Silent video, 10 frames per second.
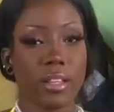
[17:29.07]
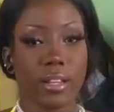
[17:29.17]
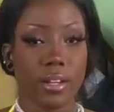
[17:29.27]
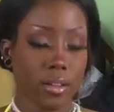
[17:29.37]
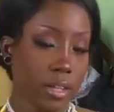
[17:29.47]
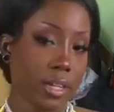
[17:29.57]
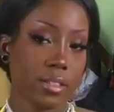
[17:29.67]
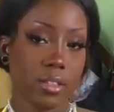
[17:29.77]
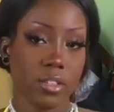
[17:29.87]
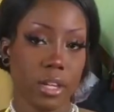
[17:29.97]
I don't like is the
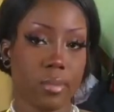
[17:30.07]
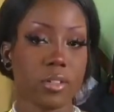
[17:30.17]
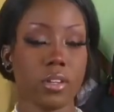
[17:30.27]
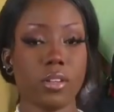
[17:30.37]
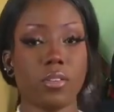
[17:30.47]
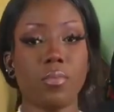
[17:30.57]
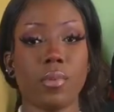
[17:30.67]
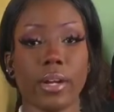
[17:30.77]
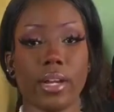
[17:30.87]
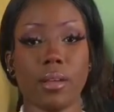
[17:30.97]
straps are a little
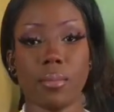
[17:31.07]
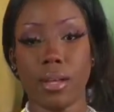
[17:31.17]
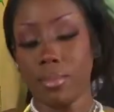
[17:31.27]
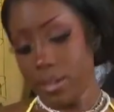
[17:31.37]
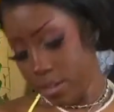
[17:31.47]
bright, in my opinion,